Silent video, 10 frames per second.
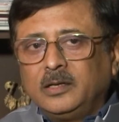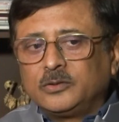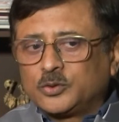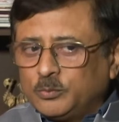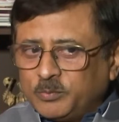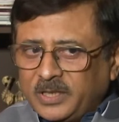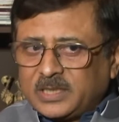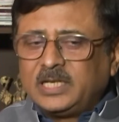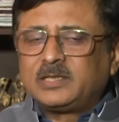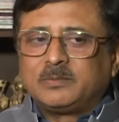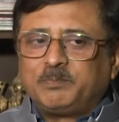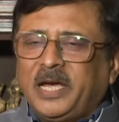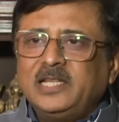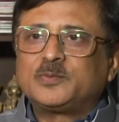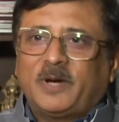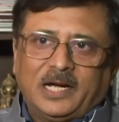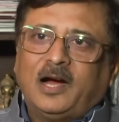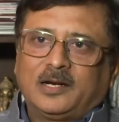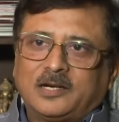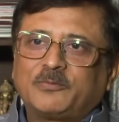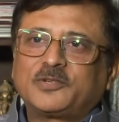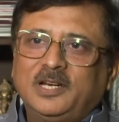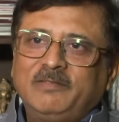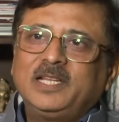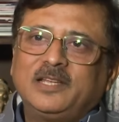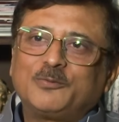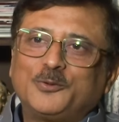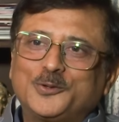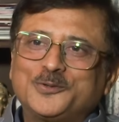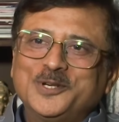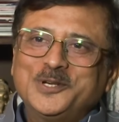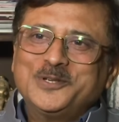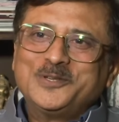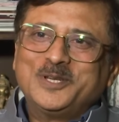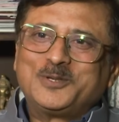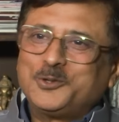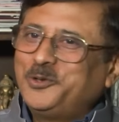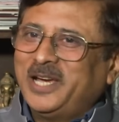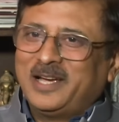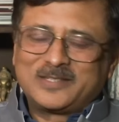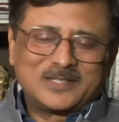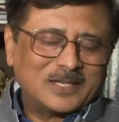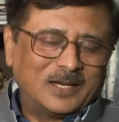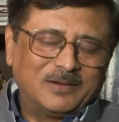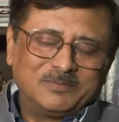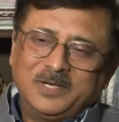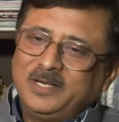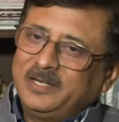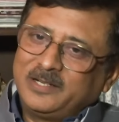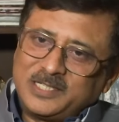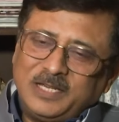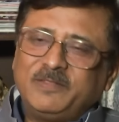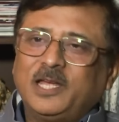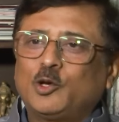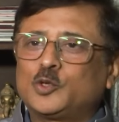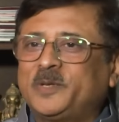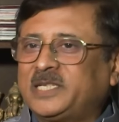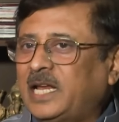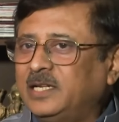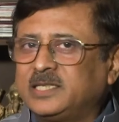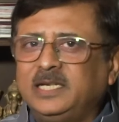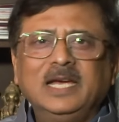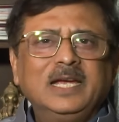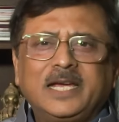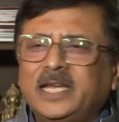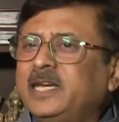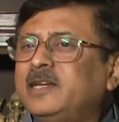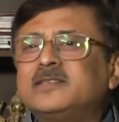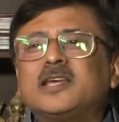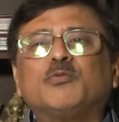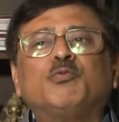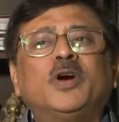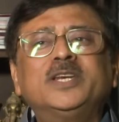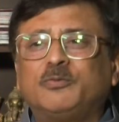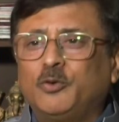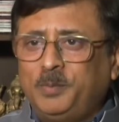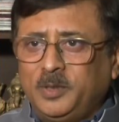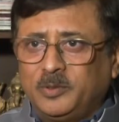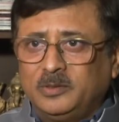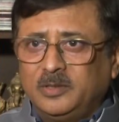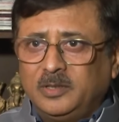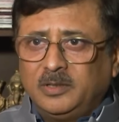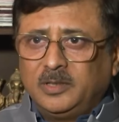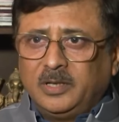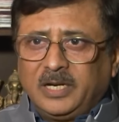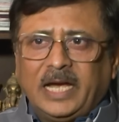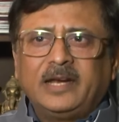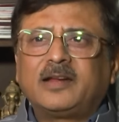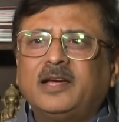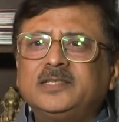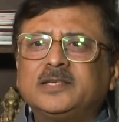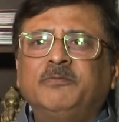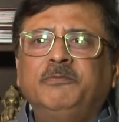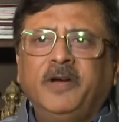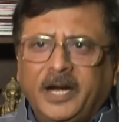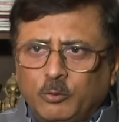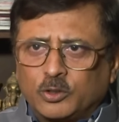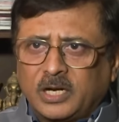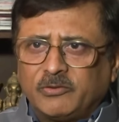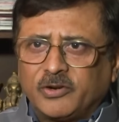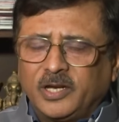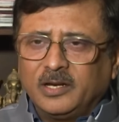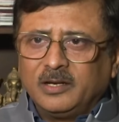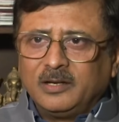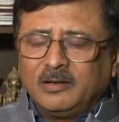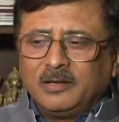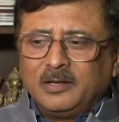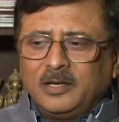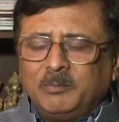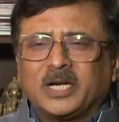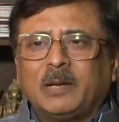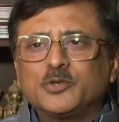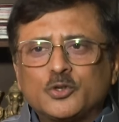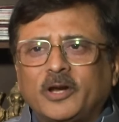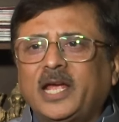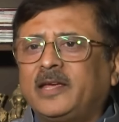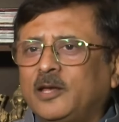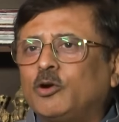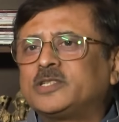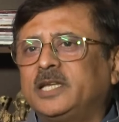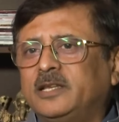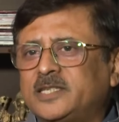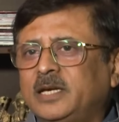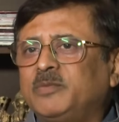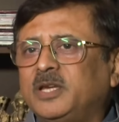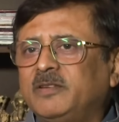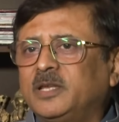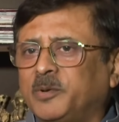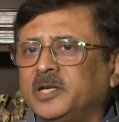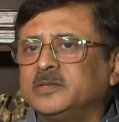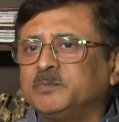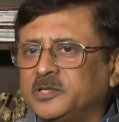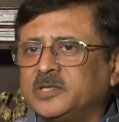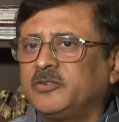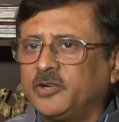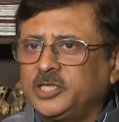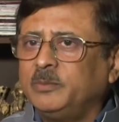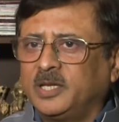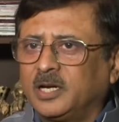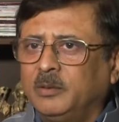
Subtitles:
So it pains my heart after living there for 2 years, received their hospitality. Canadians are wonderful people. Canada is a very good country. But I'm sorry, I cannot say the same thing with the present regime and the